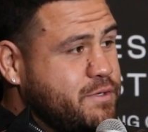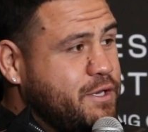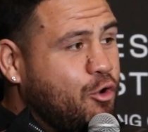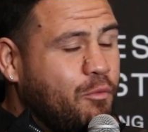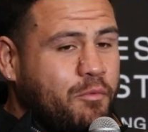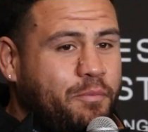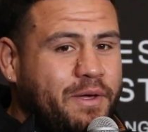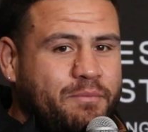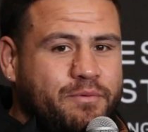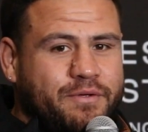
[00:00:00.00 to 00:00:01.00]
We're normal
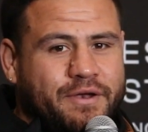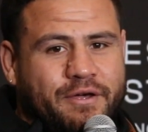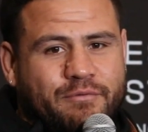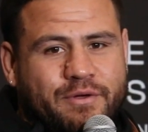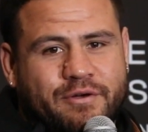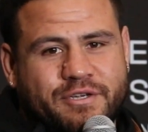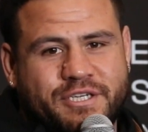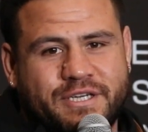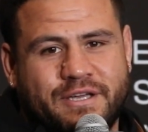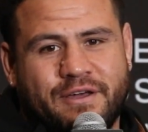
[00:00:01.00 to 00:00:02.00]
people, you know. We got
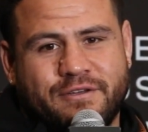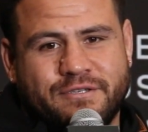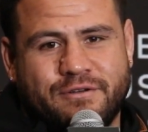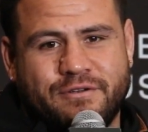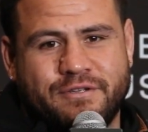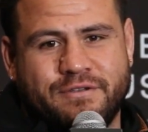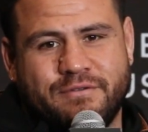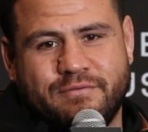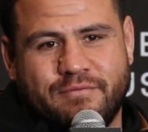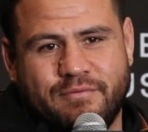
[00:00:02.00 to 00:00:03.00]
shit goes on and,
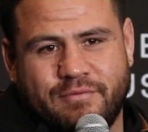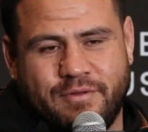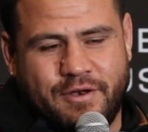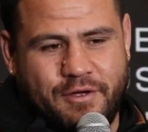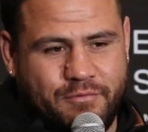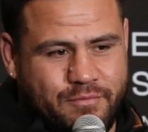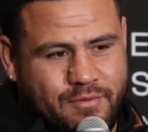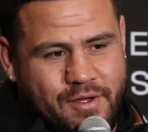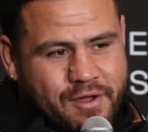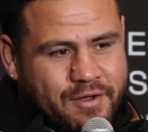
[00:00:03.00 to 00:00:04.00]
you know,
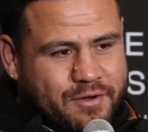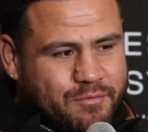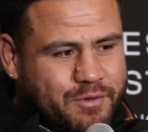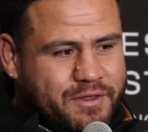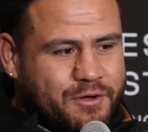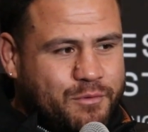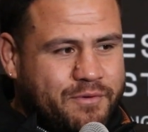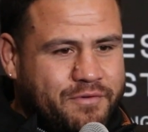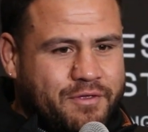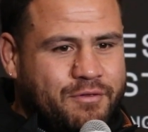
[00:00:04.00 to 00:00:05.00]
we deal
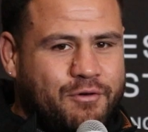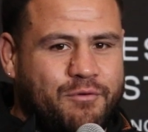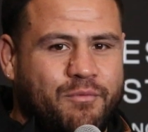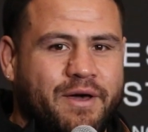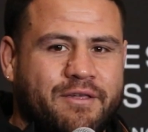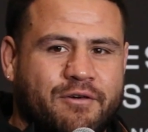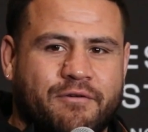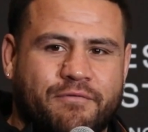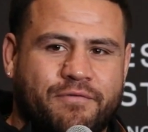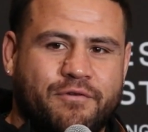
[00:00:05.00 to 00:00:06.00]
with it certain ways.
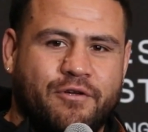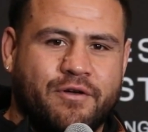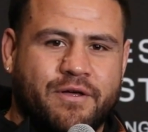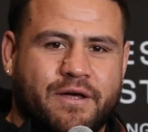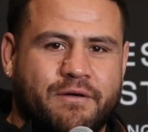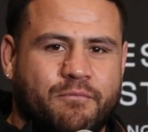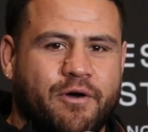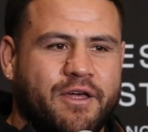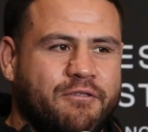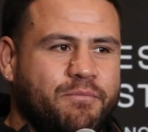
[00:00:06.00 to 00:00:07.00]
I feel like
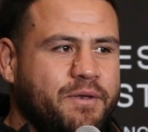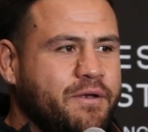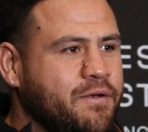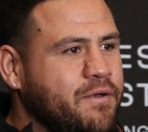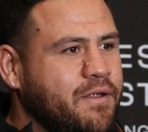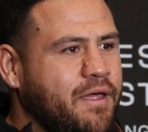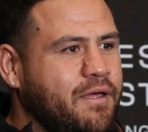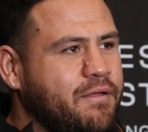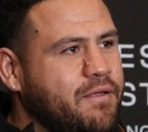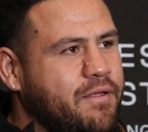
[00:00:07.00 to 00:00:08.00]
my head's been
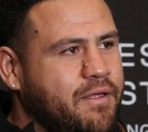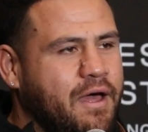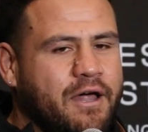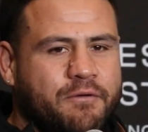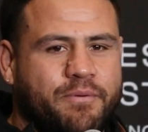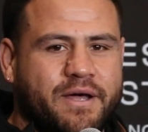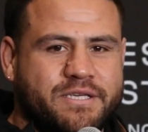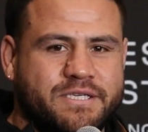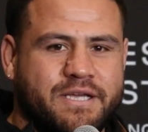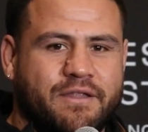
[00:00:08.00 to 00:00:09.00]
other
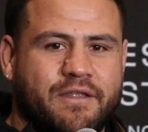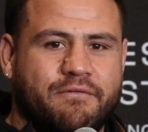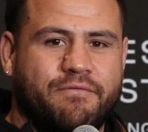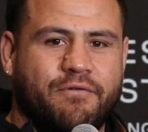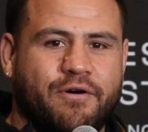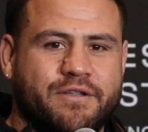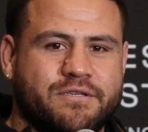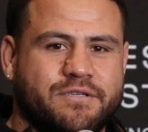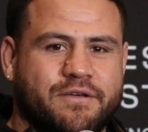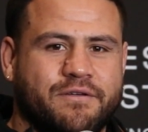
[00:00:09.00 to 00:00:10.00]
places other than
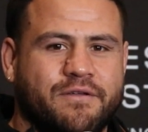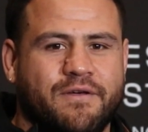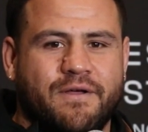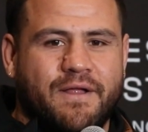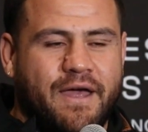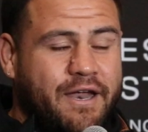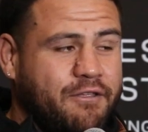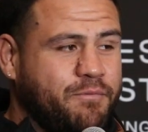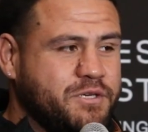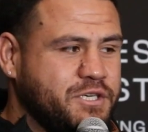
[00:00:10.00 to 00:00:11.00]
fighting, so... And
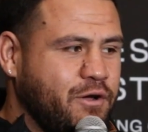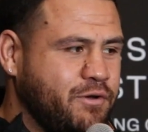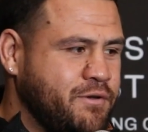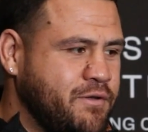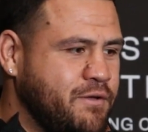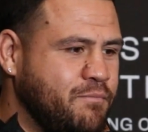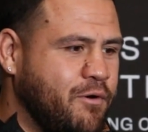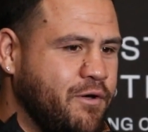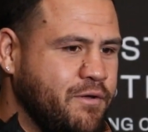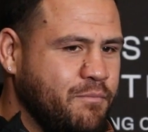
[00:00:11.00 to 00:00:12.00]
it's been showing in
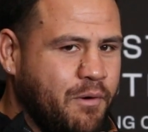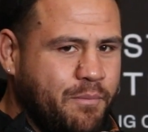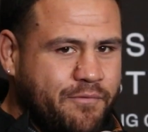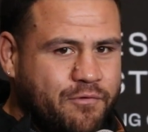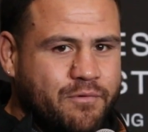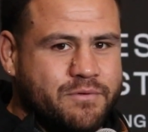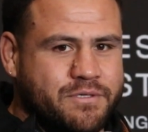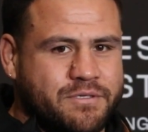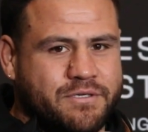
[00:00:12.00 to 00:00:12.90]
my performances.